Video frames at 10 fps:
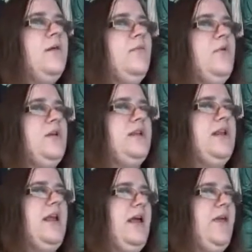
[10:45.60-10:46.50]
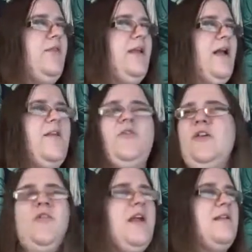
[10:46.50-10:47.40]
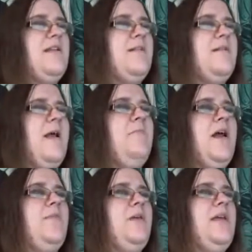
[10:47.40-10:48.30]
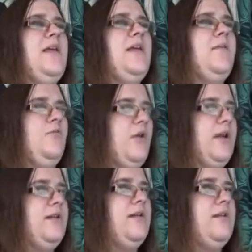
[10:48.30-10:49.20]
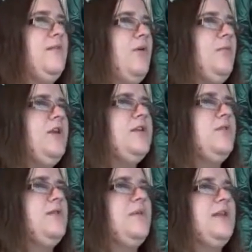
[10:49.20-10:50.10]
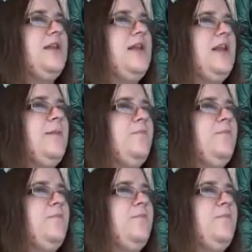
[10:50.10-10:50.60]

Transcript: But yeah, I think that might be what it is. So what I'm gonna do is I'm gonna keep